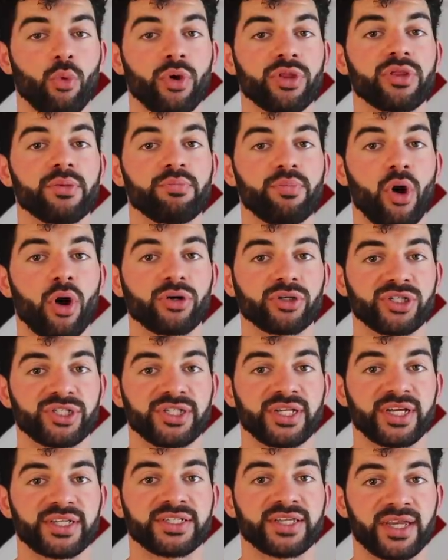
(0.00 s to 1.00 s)
when the bar
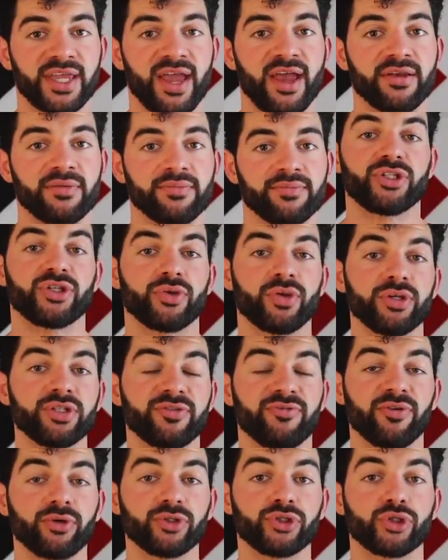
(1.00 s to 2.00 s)
sticks again. So
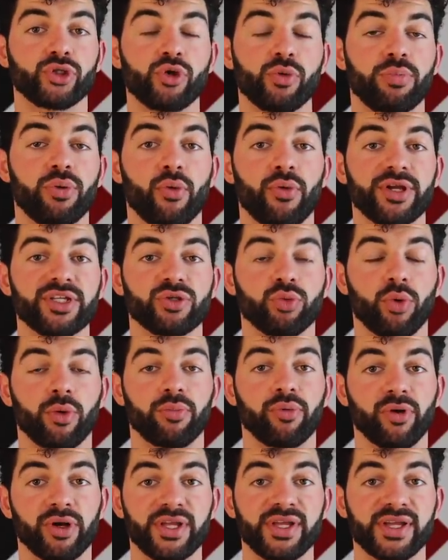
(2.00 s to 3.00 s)
those first two points were
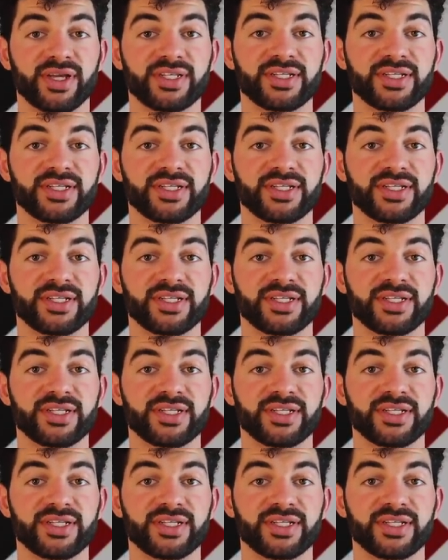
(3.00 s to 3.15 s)
pretty